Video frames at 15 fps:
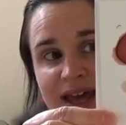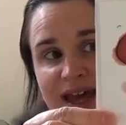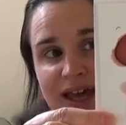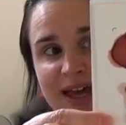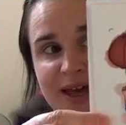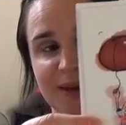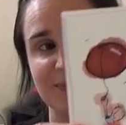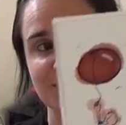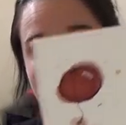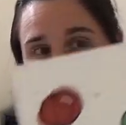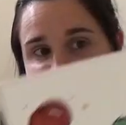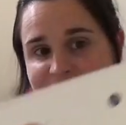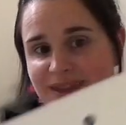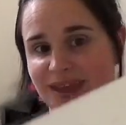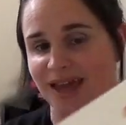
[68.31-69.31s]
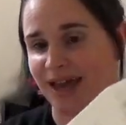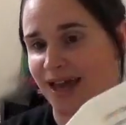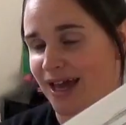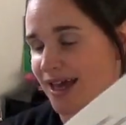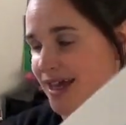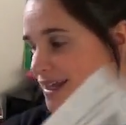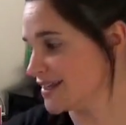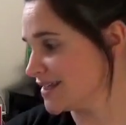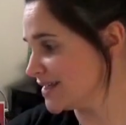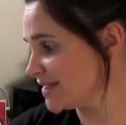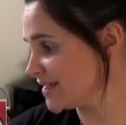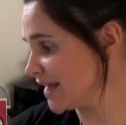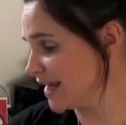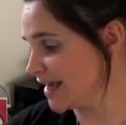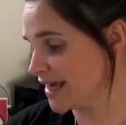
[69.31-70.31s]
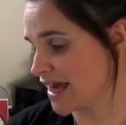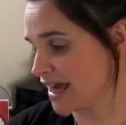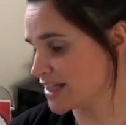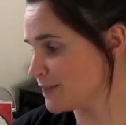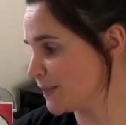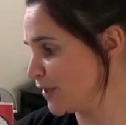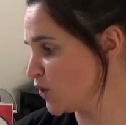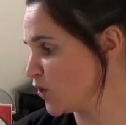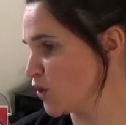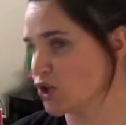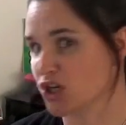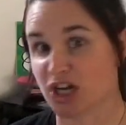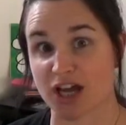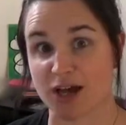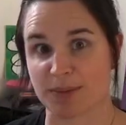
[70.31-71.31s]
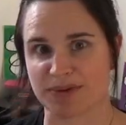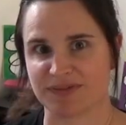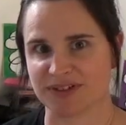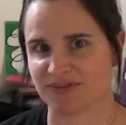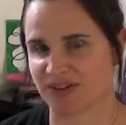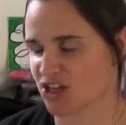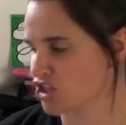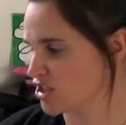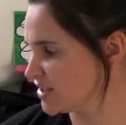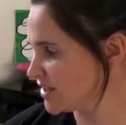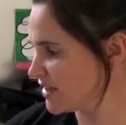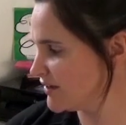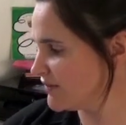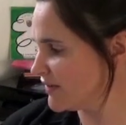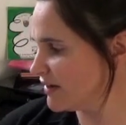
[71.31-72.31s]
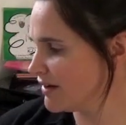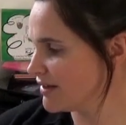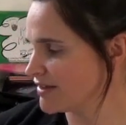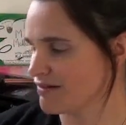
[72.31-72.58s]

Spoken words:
And he has been on a couple of adventures so far.